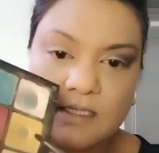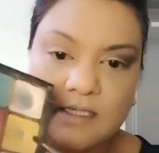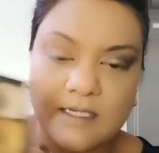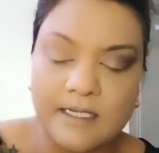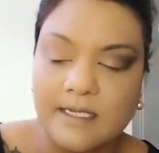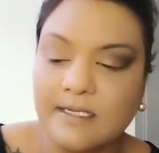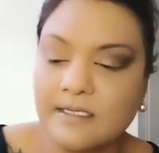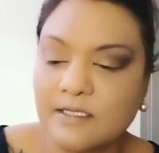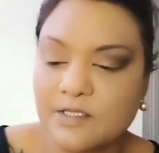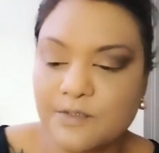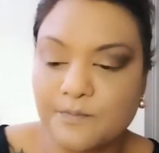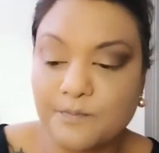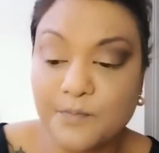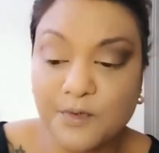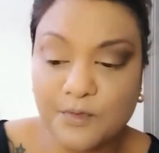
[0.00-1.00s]
at. It's
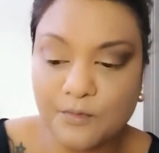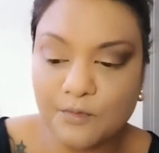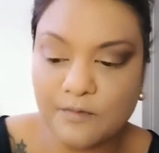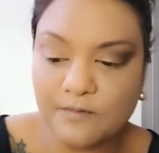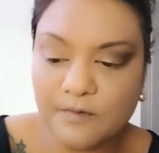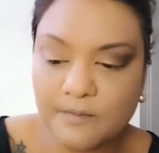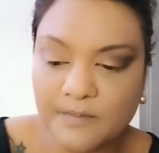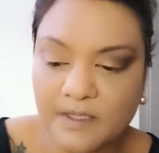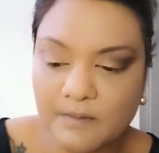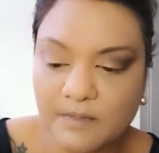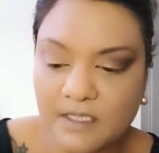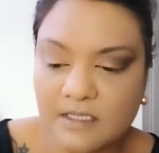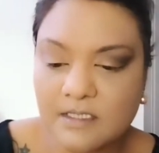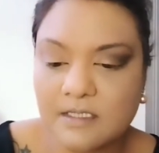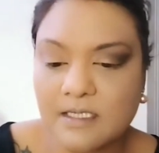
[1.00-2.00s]
beautiful
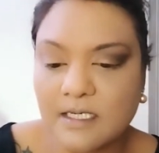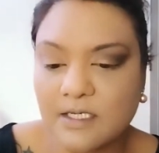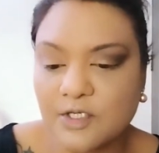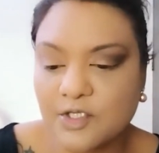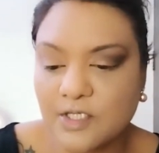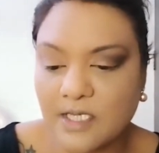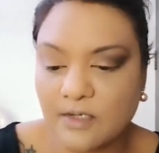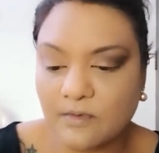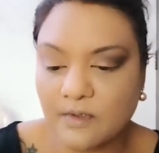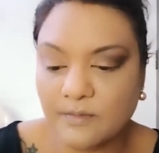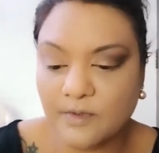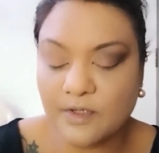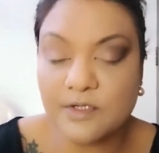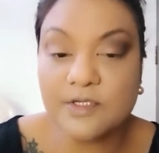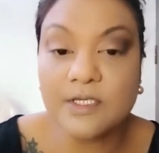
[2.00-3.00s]
pigmented eyeshadow. I'm
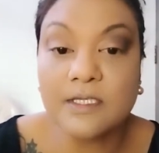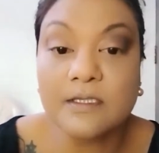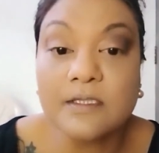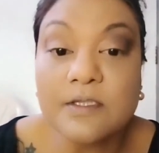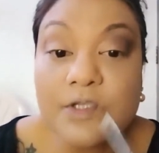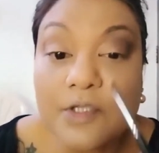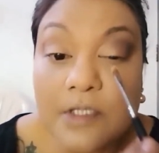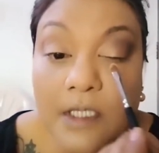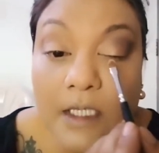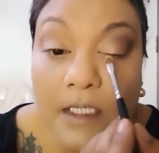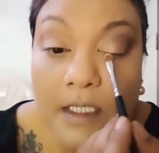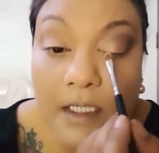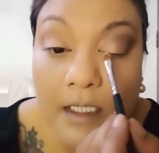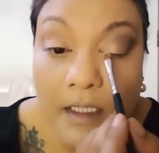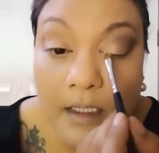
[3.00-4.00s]
going to take this shade
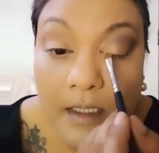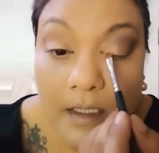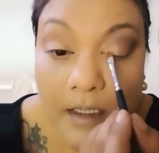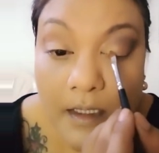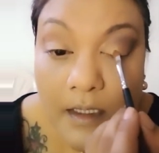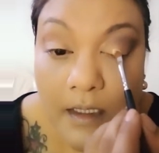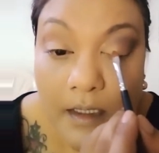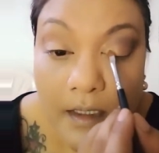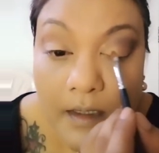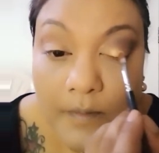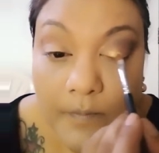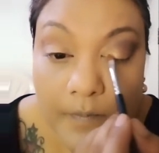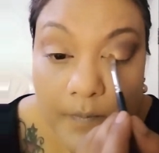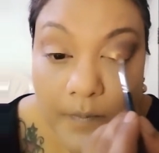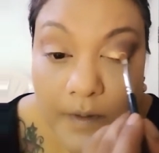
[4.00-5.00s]
and
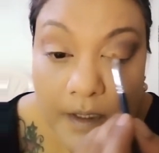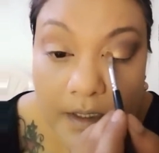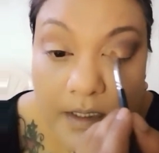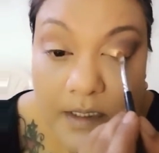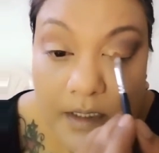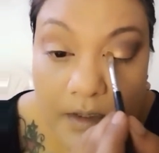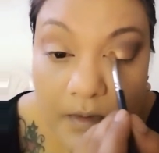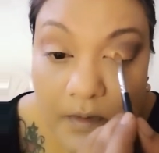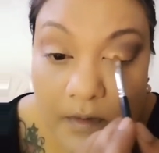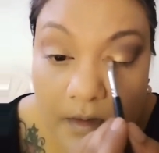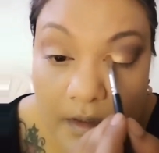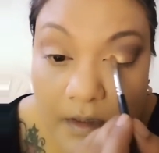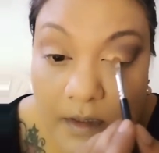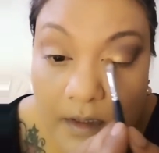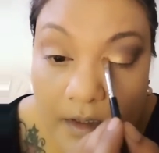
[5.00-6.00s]
place it on the
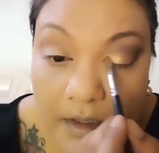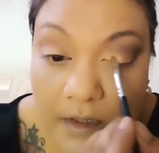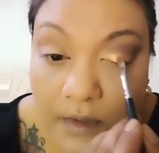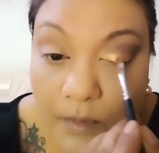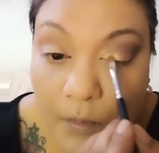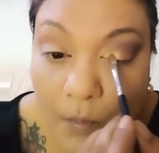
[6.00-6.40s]
lid here.